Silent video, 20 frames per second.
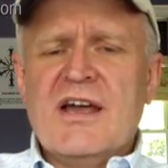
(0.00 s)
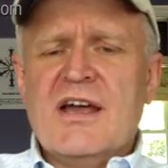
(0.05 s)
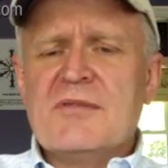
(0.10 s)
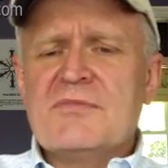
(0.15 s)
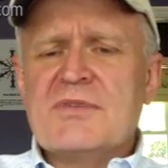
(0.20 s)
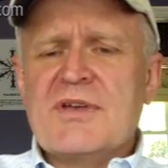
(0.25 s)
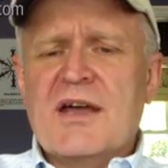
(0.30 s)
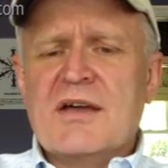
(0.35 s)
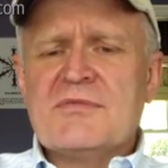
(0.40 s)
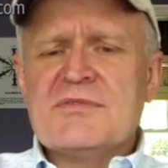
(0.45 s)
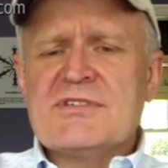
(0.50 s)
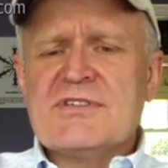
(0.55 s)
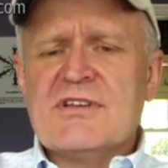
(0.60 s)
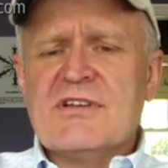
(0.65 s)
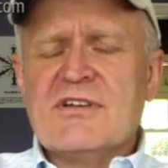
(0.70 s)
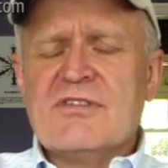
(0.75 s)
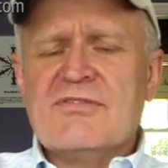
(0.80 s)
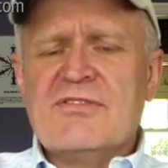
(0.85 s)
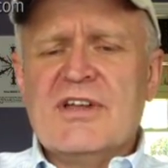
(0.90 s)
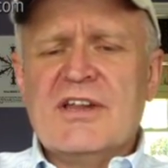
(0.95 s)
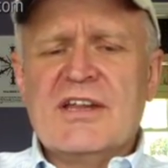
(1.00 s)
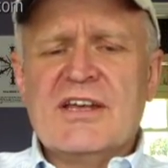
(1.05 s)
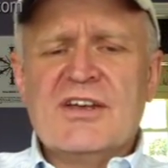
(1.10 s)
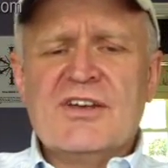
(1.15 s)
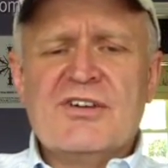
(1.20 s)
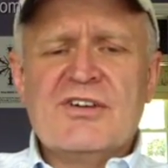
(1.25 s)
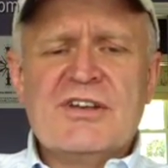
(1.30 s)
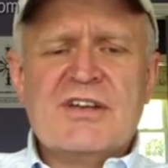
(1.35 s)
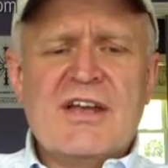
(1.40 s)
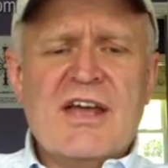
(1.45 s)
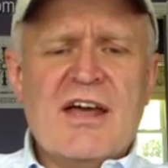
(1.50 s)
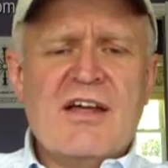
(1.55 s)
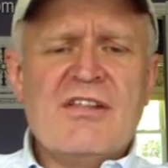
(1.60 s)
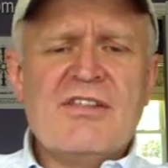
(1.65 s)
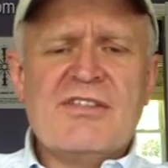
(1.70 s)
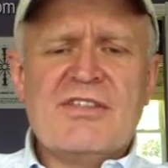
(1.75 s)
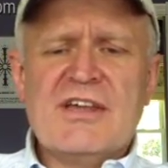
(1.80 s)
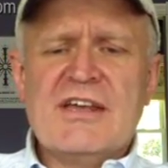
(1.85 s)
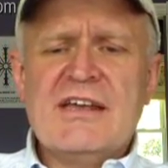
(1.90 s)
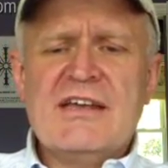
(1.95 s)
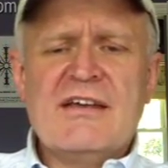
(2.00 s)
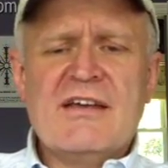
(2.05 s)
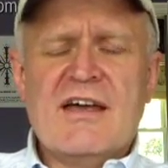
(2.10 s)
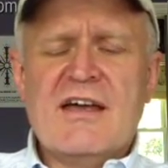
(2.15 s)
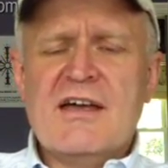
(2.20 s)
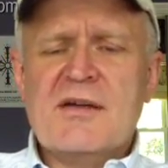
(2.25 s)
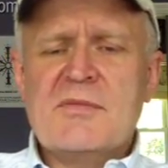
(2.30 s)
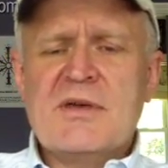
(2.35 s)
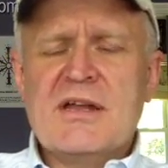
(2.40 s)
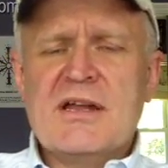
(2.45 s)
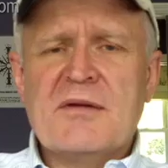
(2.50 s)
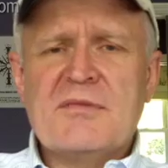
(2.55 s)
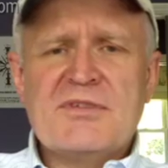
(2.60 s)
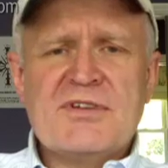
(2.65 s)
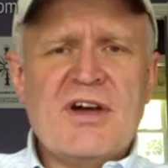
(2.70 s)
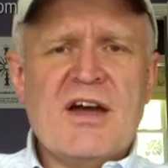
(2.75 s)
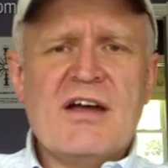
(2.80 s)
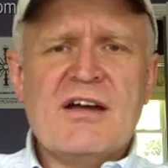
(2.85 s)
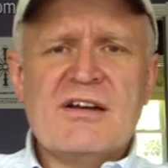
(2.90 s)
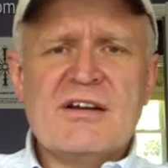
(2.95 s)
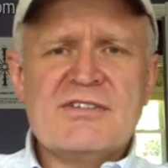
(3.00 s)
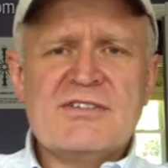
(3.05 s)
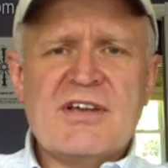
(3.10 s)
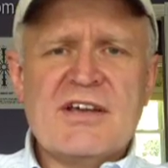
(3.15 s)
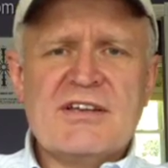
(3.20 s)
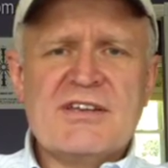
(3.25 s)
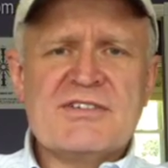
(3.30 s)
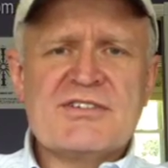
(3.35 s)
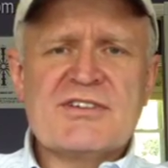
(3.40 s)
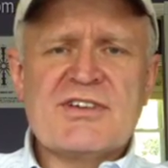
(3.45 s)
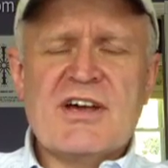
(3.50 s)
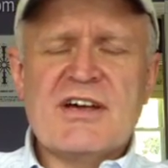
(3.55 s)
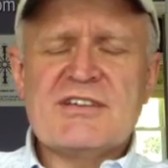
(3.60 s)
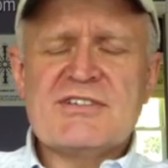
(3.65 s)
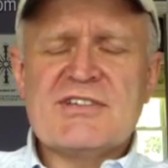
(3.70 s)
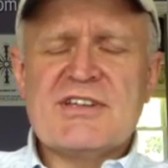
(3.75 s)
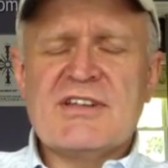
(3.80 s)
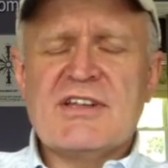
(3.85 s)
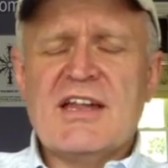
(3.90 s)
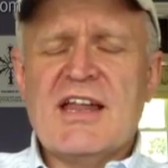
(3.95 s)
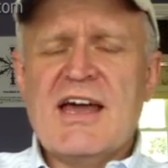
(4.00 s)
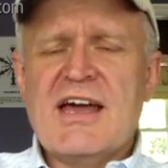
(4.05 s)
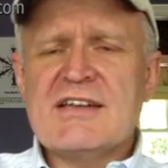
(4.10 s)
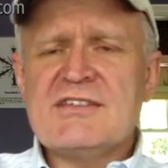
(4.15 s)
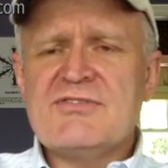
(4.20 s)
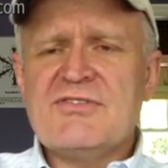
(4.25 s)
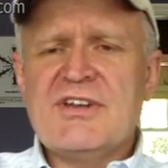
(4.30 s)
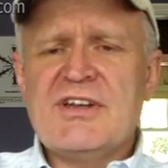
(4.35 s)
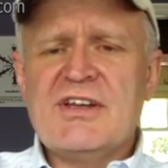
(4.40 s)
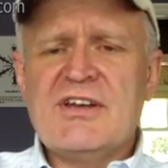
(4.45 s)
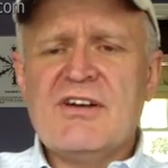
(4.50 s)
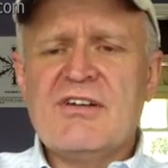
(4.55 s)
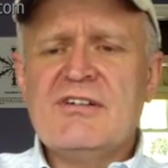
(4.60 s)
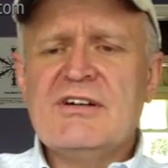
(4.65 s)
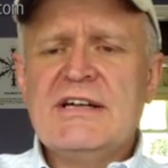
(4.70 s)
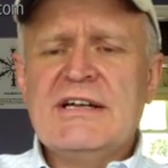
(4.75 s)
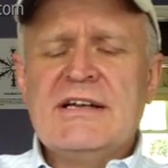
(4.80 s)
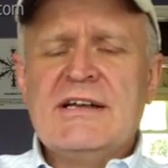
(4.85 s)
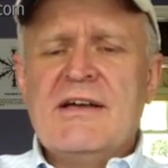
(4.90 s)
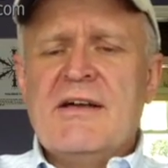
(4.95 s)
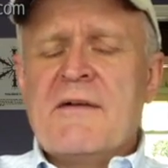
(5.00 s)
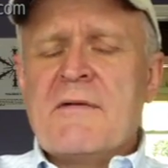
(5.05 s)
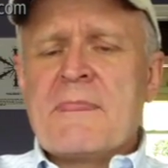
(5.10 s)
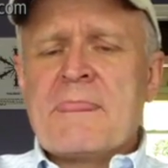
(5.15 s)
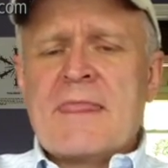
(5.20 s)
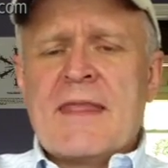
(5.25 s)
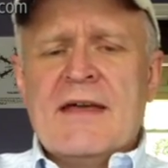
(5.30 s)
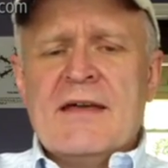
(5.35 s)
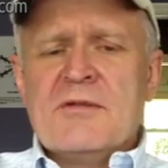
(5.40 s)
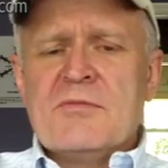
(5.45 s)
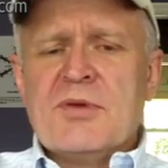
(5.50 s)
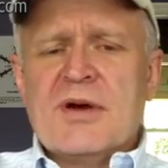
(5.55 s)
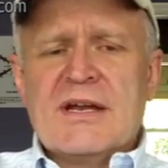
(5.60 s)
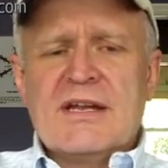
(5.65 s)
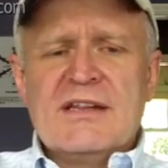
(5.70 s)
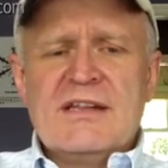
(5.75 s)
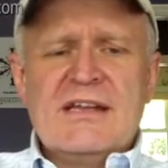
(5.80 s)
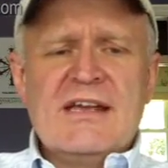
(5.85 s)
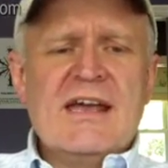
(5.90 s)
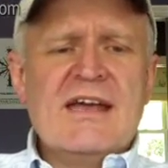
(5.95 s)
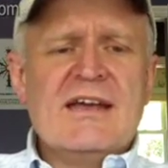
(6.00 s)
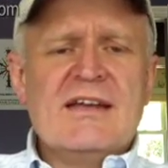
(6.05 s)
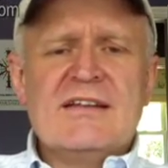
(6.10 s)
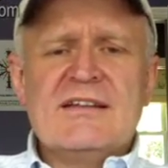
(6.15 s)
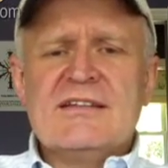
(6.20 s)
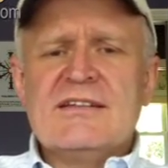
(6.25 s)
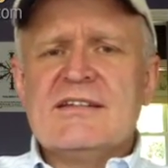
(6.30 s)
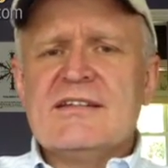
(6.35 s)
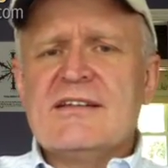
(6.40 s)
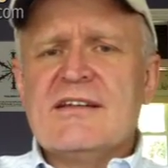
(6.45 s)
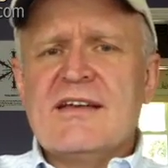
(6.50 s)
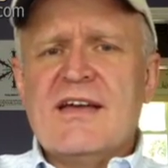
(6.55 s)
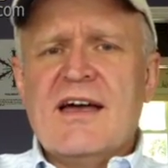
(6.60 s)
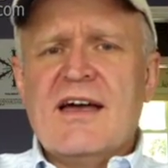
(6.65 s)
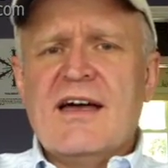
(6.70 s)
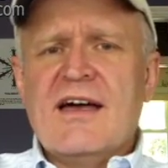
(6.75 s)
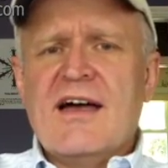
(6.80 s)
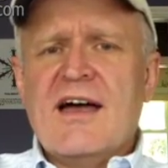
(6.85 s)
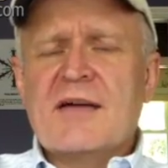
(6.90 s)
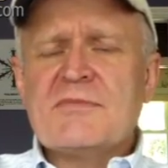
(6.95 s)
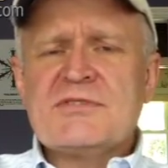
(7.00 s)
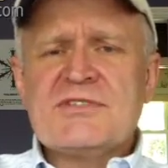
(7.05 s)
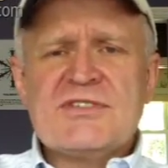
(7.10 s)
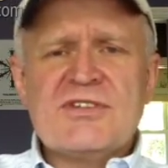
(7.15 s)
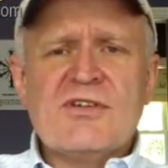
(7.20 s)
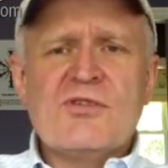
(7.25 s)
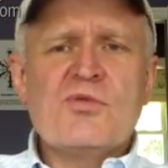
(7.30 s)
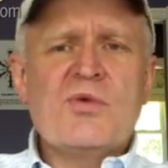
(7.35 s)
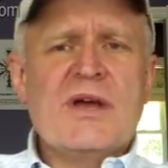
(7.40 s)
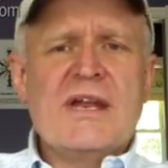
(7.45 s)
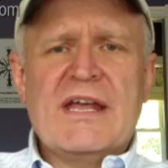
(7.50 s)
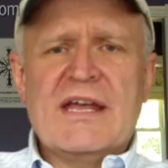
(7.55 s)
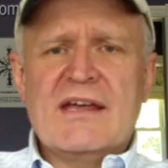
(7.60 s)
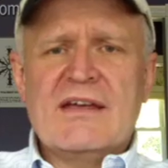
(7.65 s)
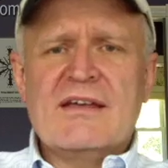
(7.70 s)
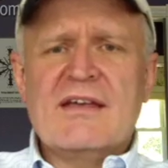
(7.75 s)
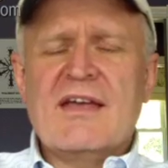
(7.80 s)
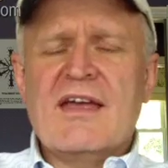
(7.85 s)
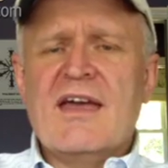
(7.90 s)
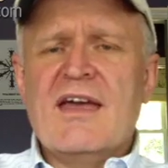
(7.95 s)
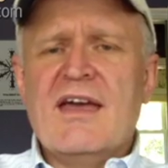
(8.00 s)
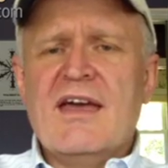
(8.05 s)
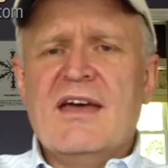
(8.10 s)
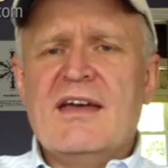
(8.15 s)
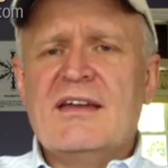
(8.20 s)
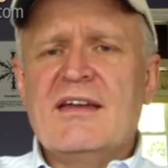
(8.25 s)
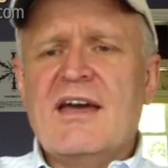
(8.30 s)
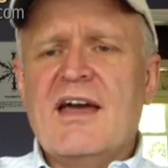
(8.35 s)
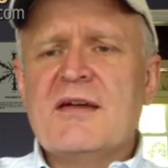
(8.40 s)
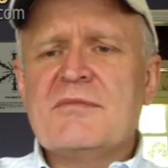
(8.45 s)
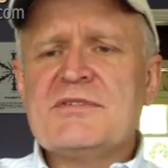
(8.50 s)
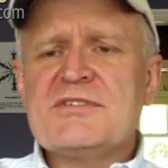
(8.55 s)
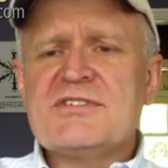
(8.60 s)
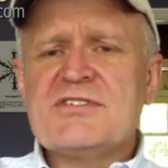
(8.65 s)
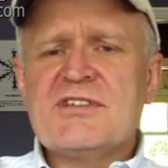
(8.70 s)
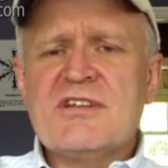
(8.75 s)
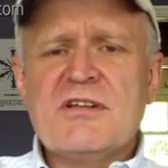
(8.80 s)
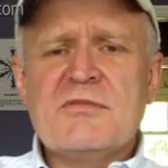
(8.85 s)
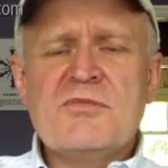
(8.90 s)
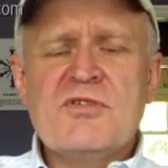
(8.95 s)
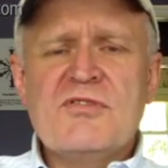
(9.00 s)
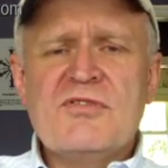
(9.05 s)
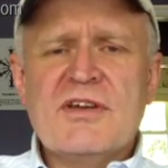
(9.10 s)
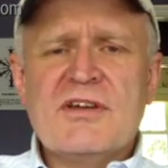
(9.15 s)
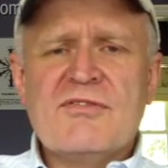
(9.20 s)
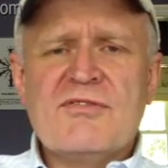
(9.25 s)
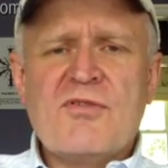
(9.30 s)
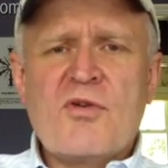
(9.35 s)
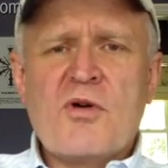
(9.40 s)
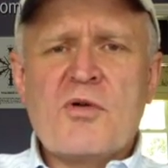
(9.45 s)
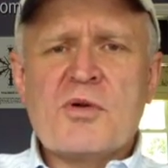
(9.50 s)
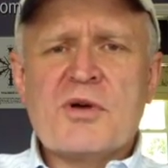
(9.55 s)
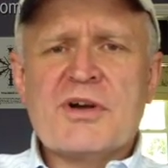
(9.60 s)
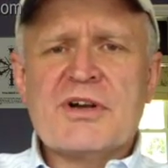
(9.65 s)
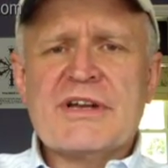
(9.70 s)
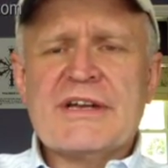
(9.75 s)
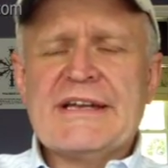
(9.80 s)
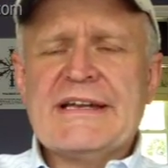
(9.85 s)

I'm still feeling good and healthy. I mean, I'm tired, as I discussed in the last video, but in the end, I'm still winning, and I'm still moving forward.